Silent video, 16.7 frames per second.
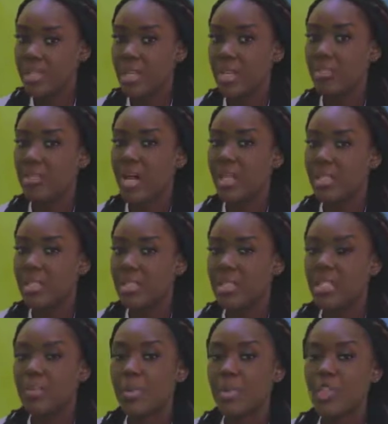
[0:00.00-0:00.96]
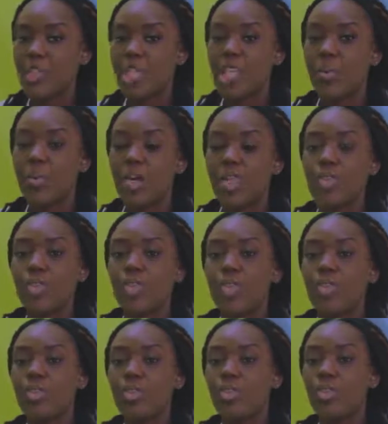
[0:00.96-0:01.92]
and mothers, especially when
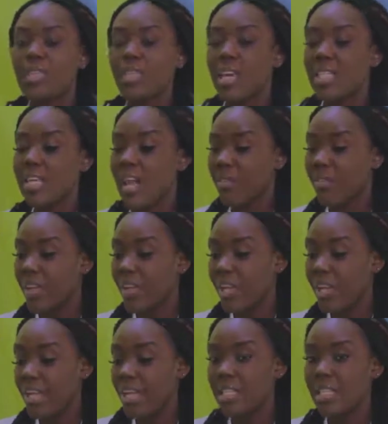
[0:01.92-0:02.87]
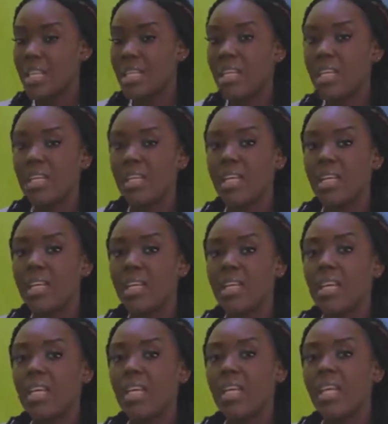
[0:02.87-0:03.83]
you start having kids and then
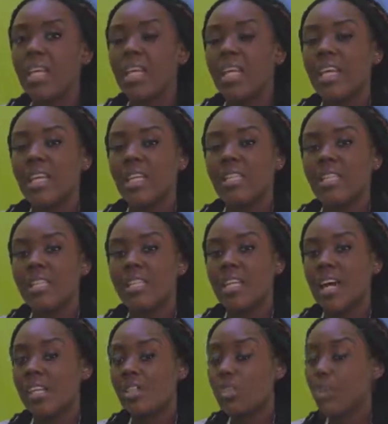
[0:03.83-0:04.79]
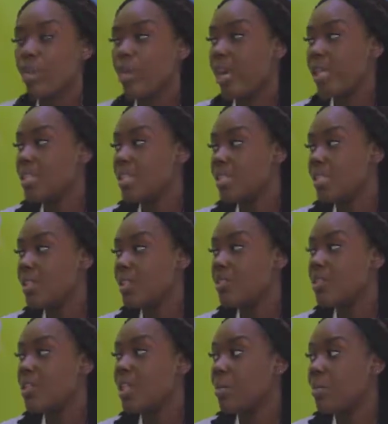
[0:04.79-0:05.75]
the kids start growing teeth
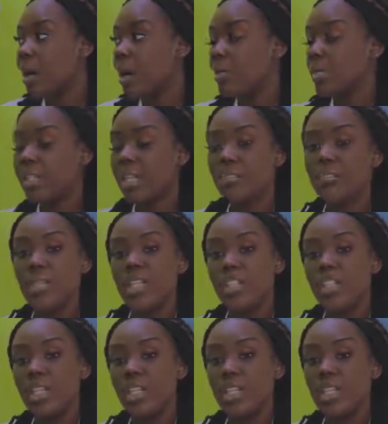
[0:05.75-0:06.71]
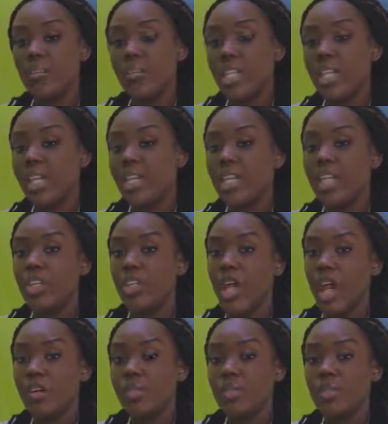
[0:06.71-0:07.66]
into the mouth, immediately you
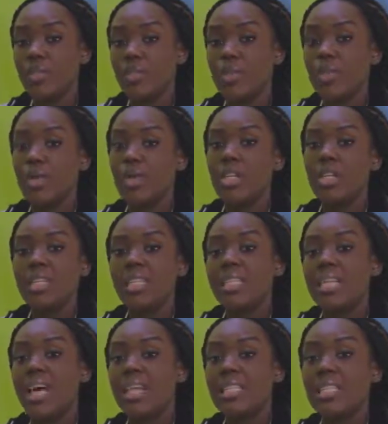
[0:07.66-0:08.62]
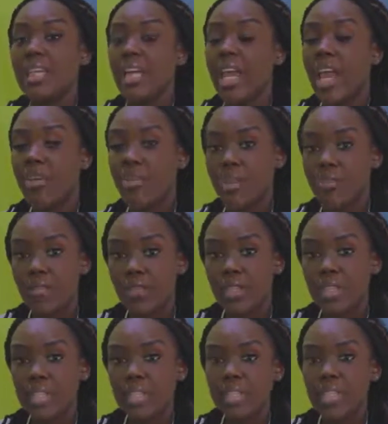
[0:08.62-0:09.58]
have to start caring for
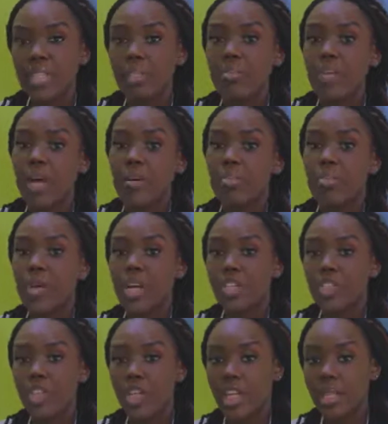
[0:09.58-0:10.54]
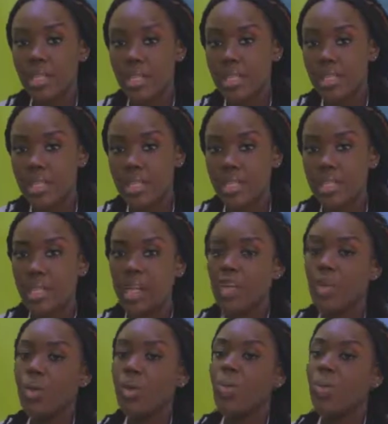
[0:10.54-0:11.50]
the teeth by brushing the teeth.
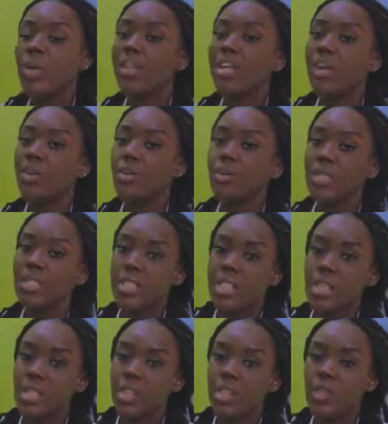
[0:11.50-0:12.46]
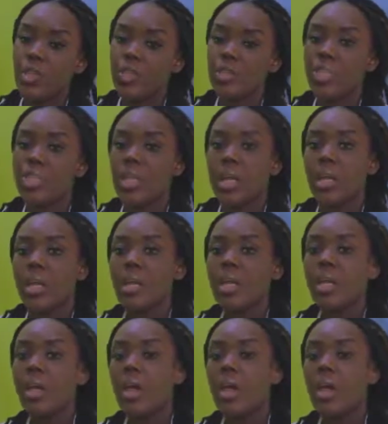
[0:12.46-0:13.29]
When there are no teeth, you use a